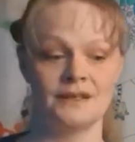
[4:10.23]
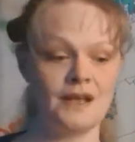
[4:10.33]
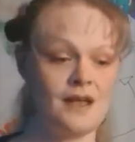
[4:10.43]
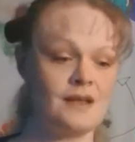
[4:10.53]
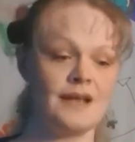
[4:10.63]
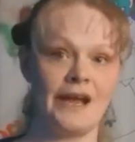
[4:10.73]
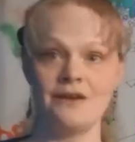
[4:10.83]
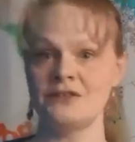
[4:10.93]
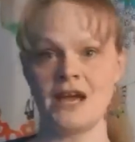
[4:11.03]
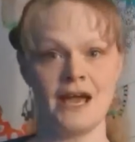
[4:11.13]

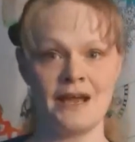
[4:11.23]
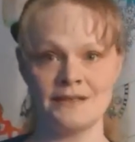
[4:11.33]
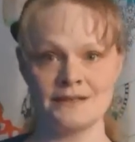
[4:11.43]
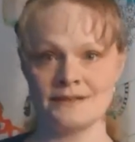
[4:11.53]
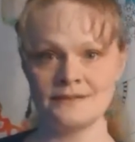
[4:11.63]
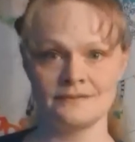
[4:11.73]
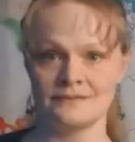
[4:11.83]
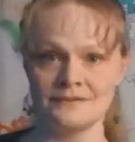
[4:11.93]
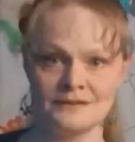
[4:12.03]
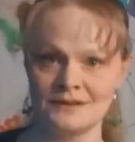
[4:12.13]
hair ties
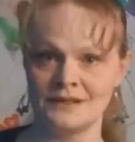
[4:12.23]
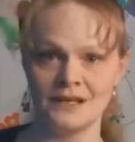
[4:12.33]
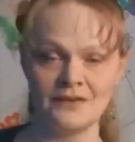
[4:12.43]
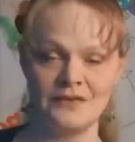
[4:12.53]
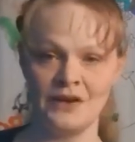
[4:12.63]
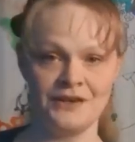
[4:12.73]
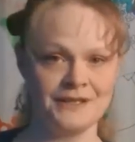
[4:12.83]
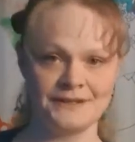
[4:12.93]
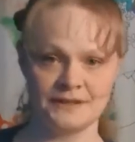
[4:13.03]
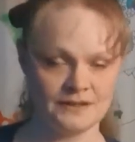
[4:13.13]
of
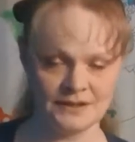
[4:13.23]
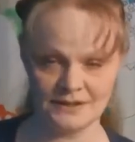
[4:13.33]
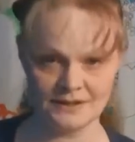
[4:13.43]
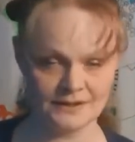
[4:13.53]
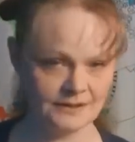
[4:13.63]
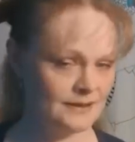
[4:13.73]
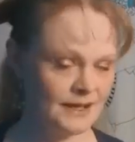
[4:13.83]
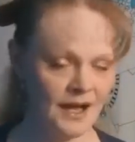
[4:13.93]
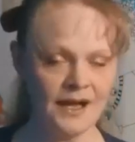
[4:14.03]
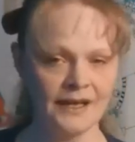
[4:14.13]
various
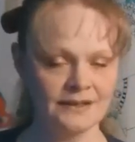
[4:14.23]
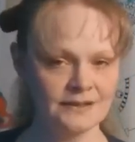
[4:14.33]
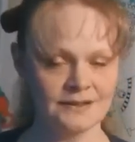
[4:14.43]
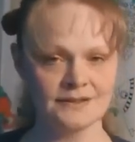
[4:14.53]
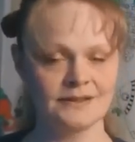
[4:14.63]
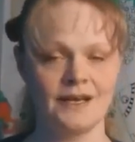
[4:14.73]
kinds,